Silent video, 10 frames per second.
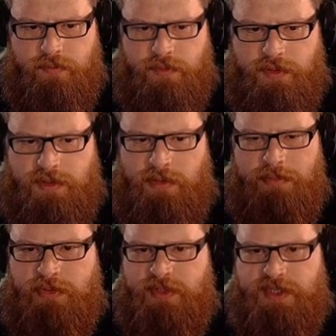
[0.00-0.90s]
Don't know why
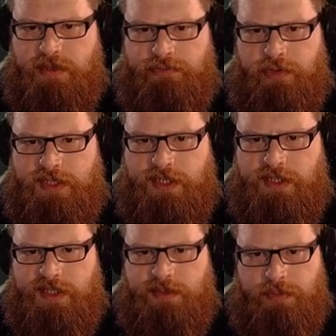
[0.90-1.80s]
I'm using steel for all this,
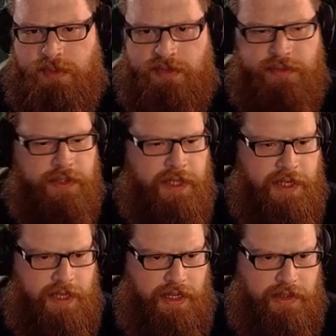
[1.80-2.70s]
honestly, but whatever.
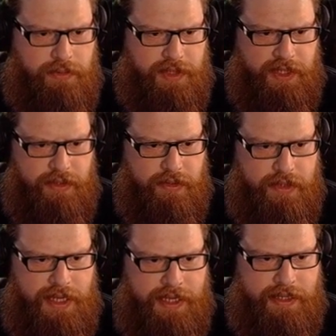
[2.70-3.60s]
A loader here
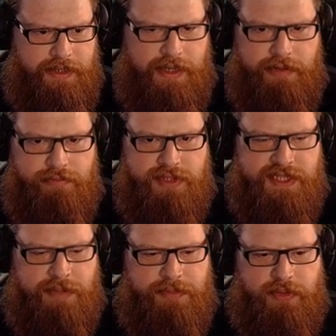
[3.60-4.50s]
and a
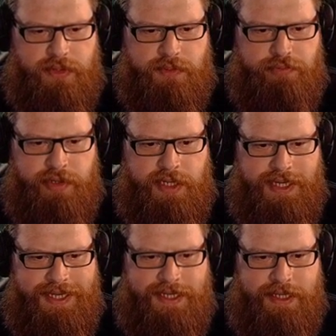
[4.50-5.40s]
receptacle to bring
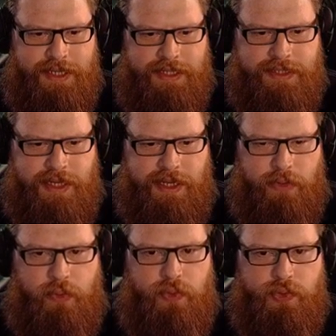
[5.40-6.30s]
in the
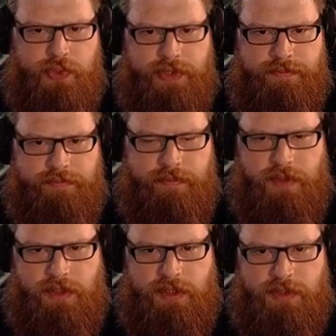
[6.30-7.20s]
wood
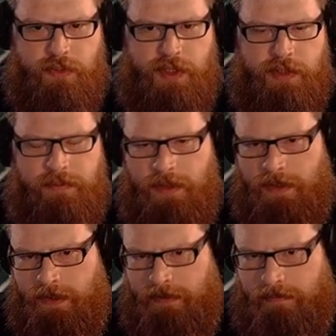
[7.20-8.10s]
as well.
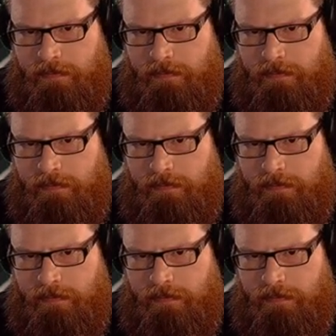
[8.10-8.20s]
They